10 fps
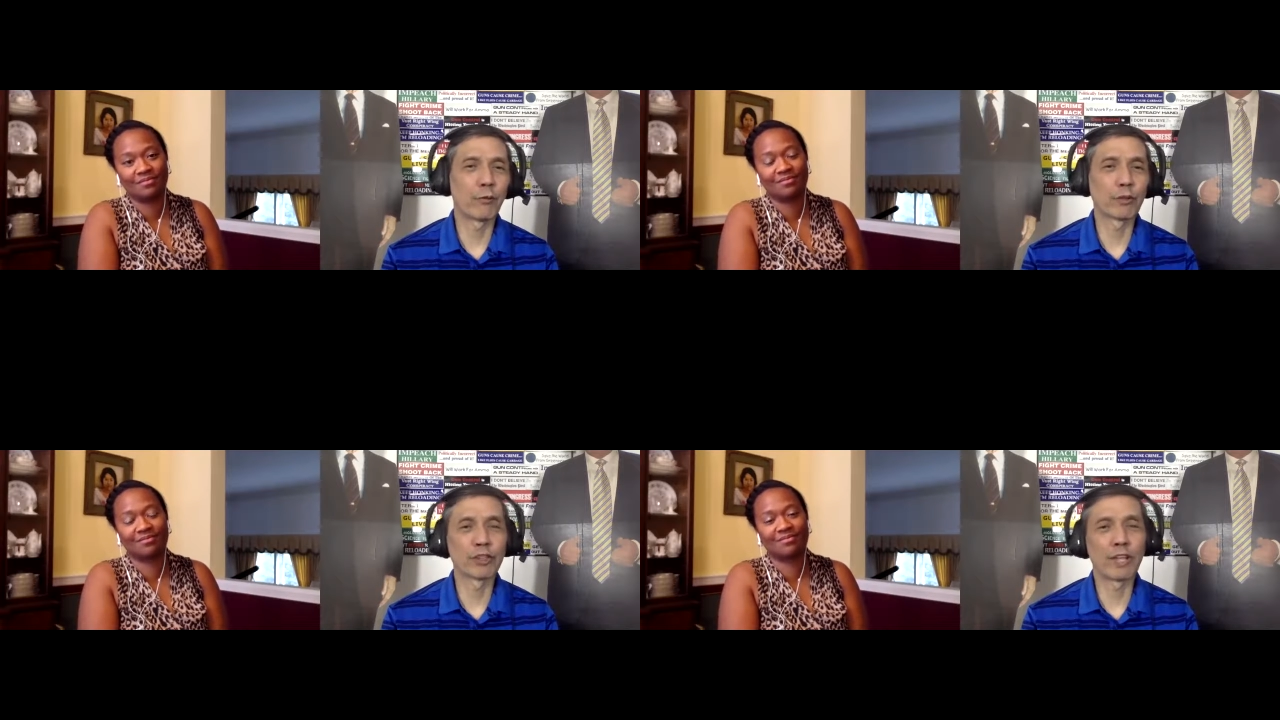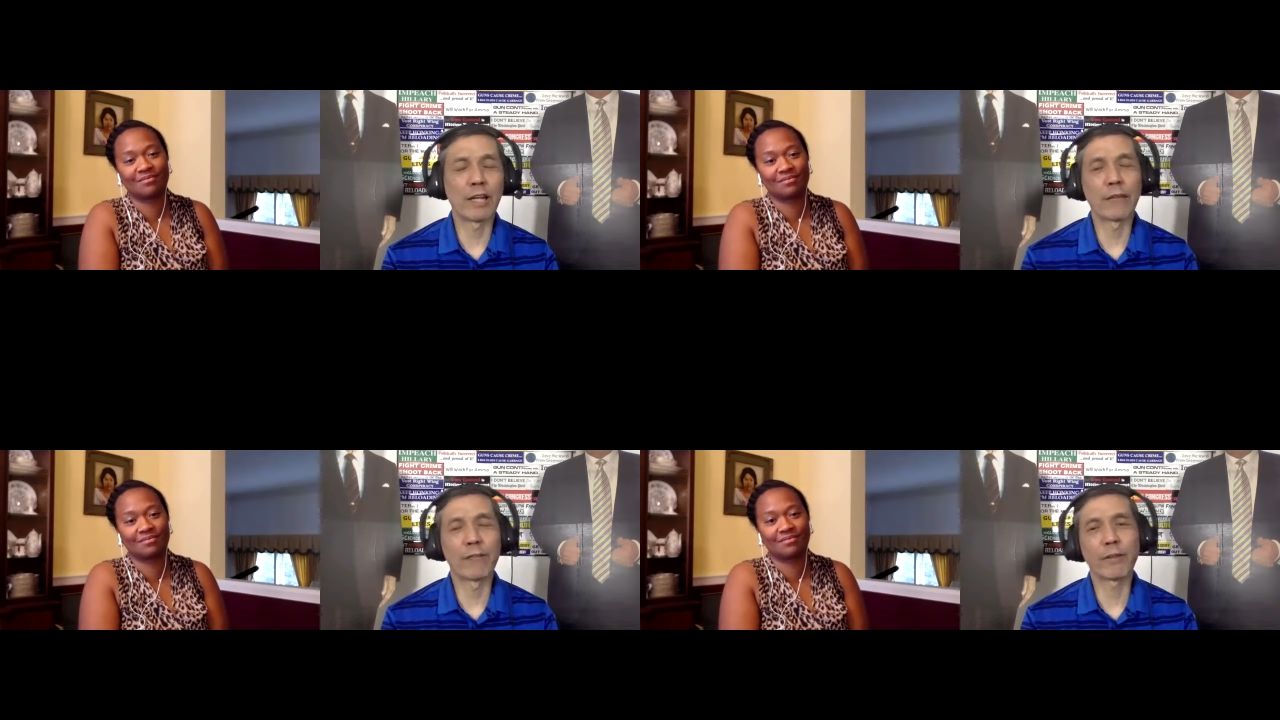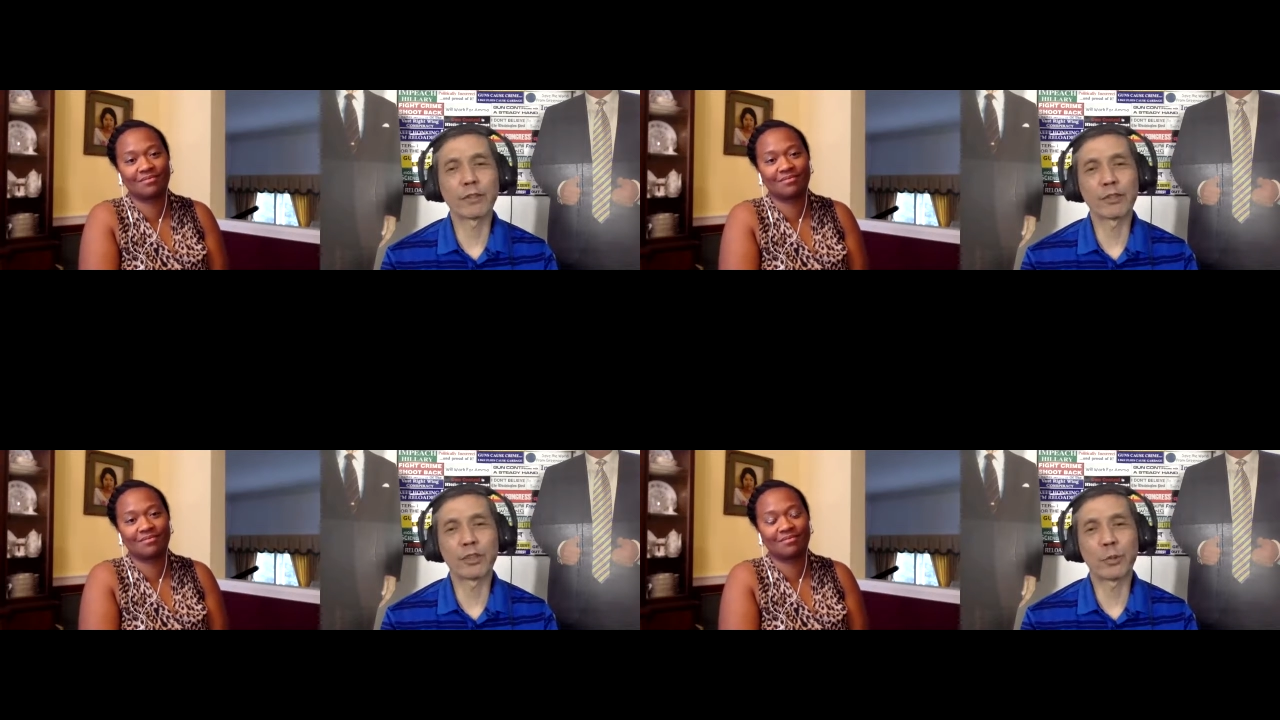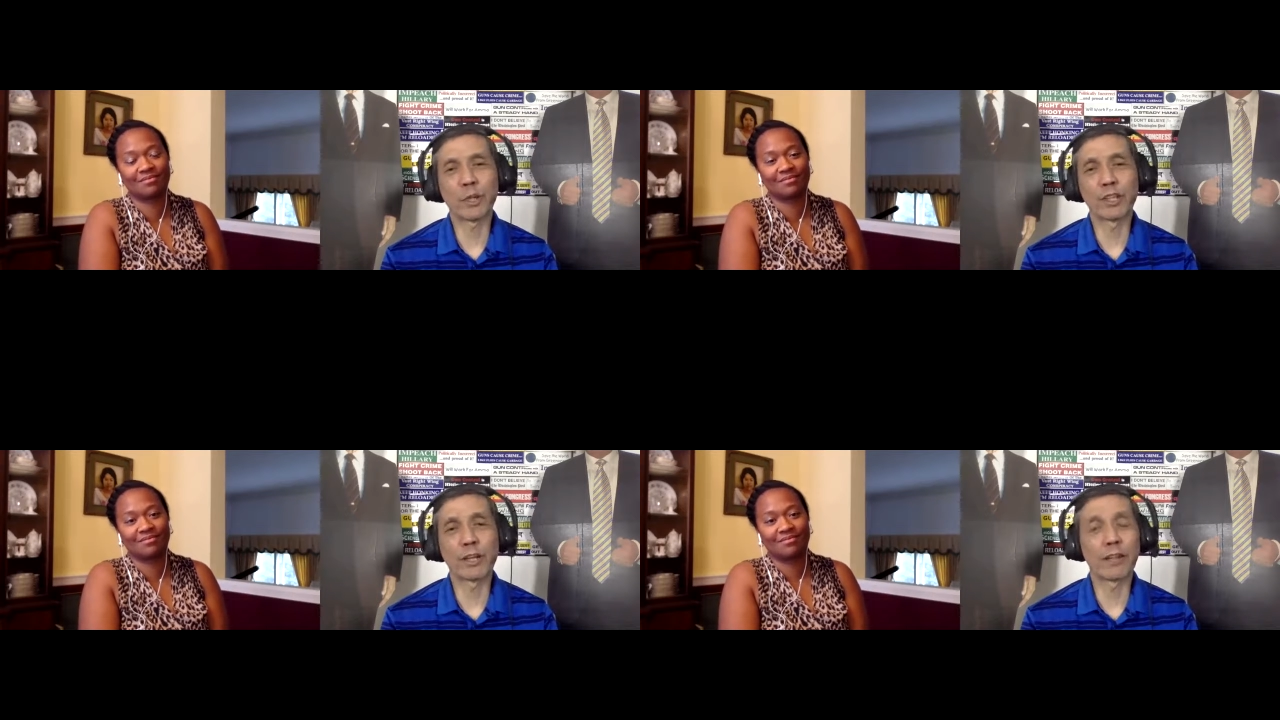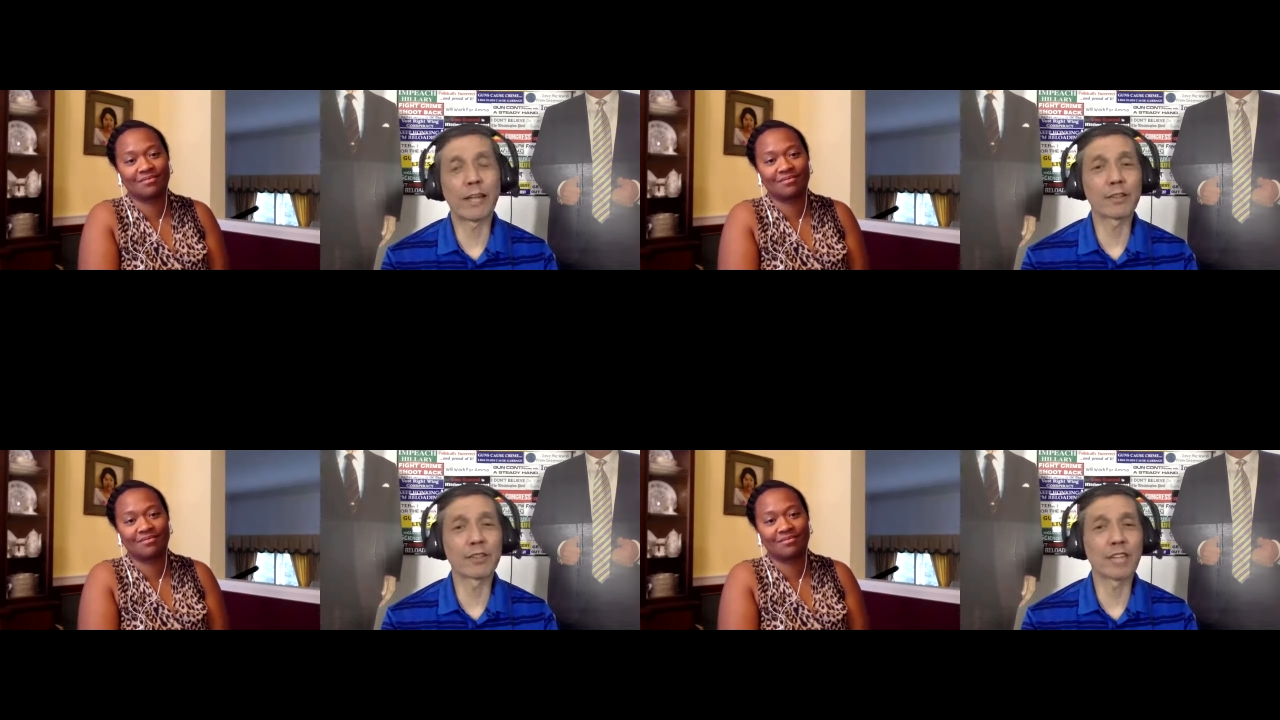Speaker 1: versus the NFL situation, anything
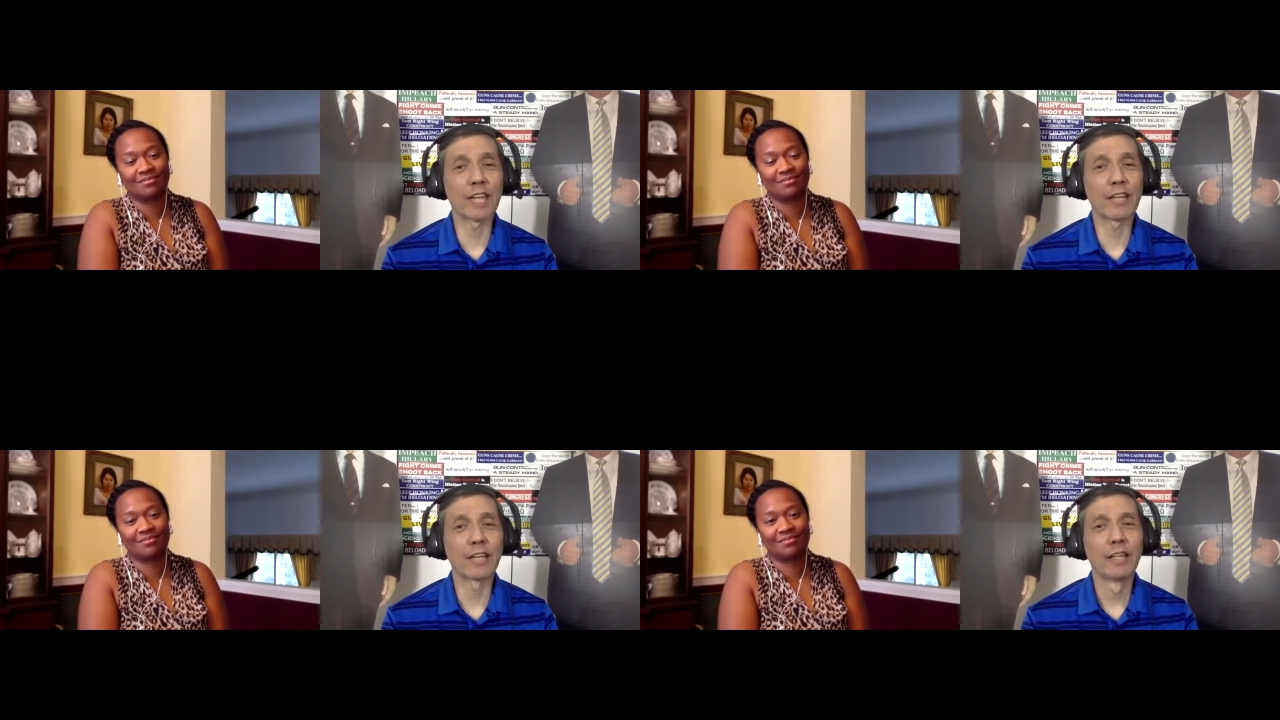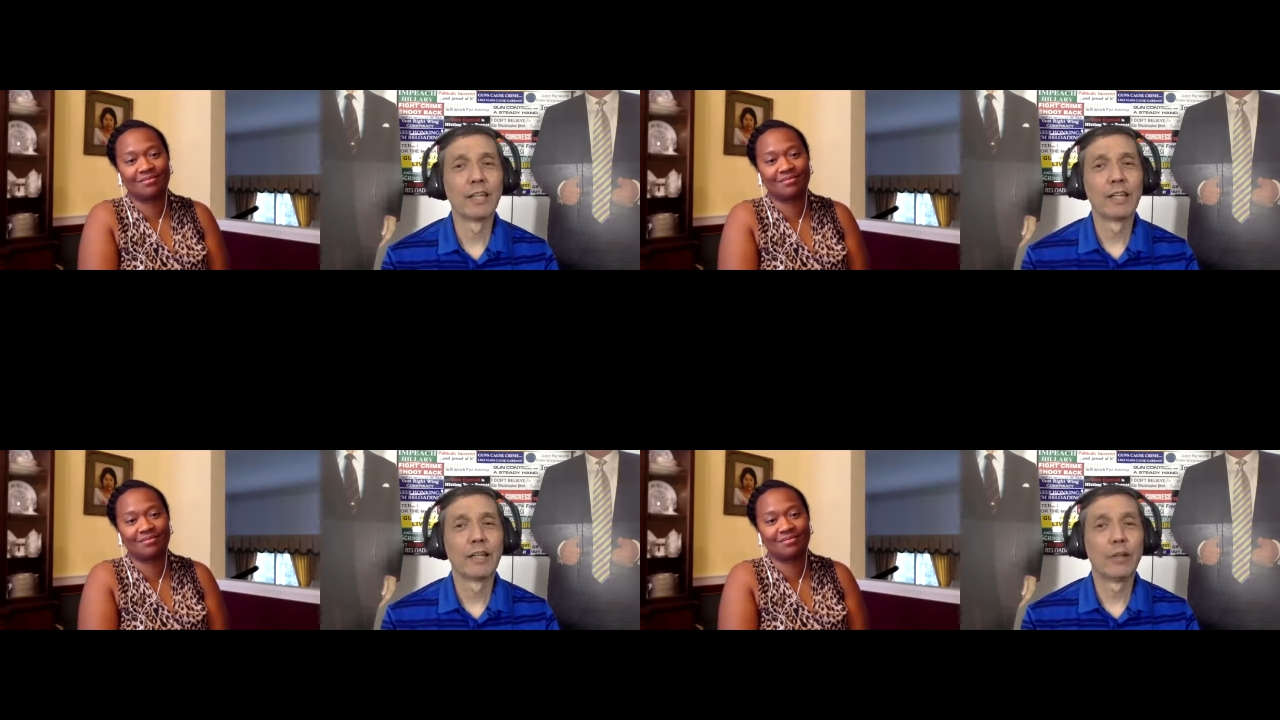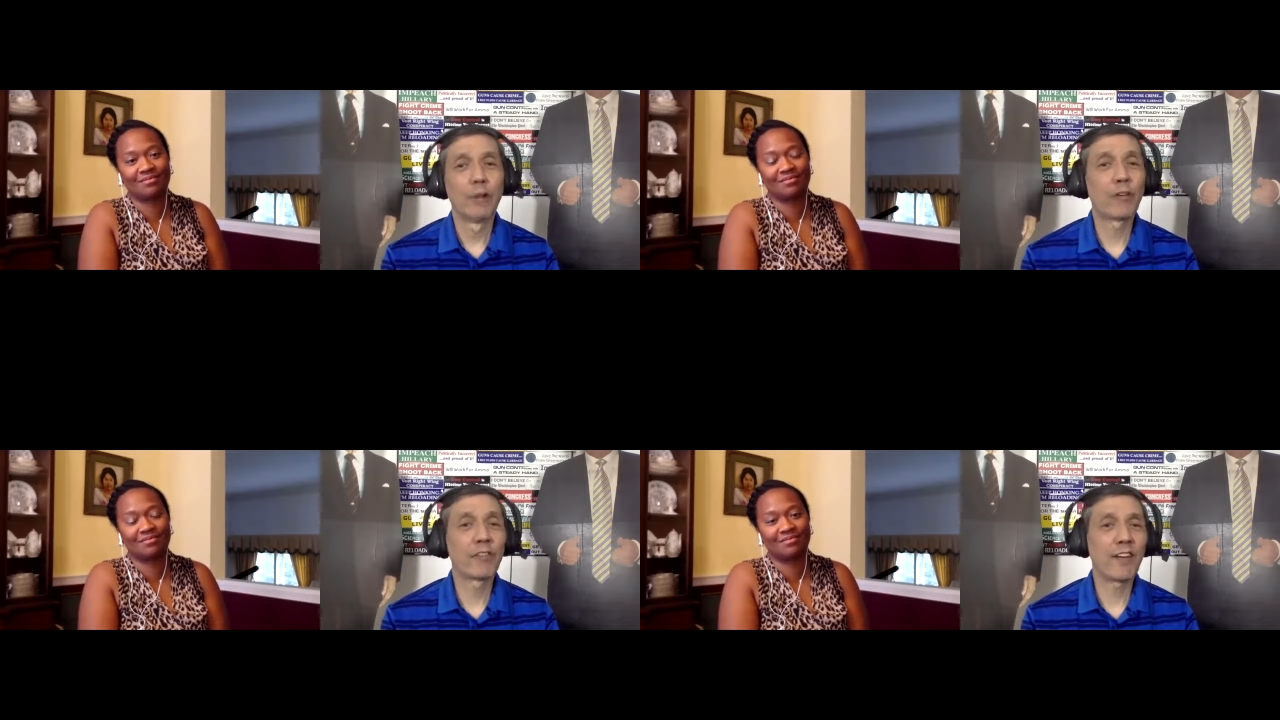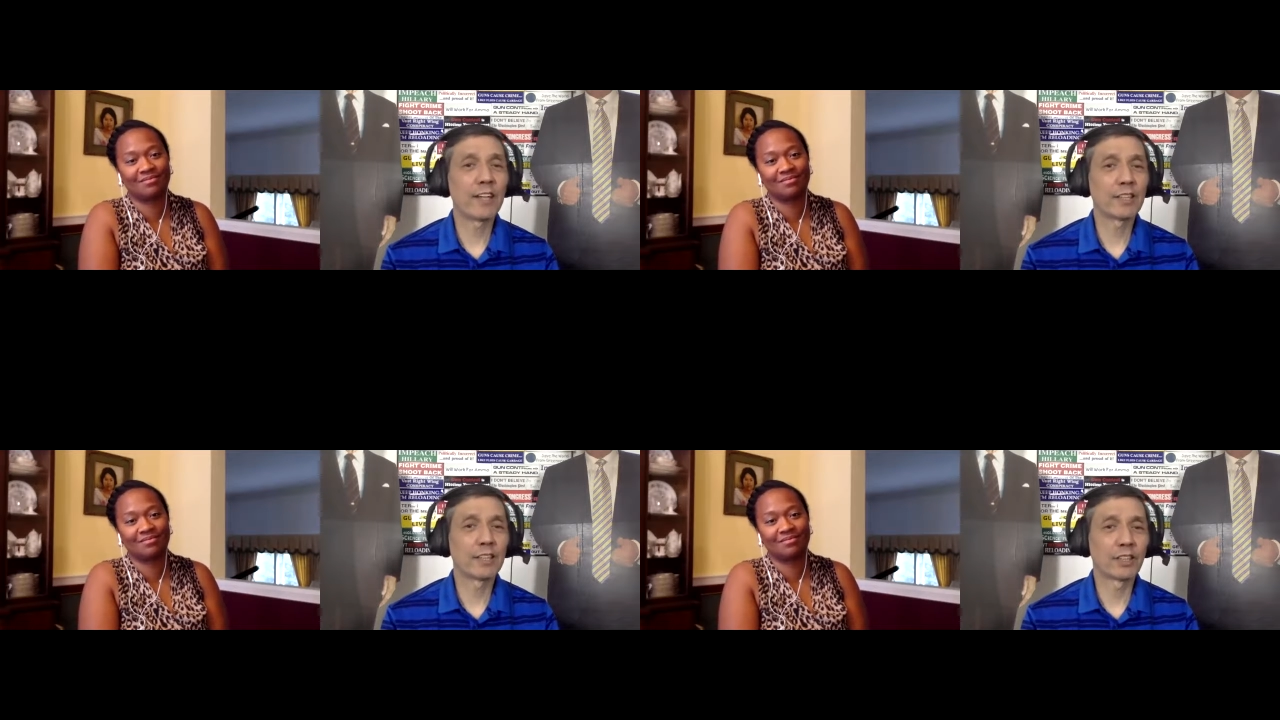else, is that no fans in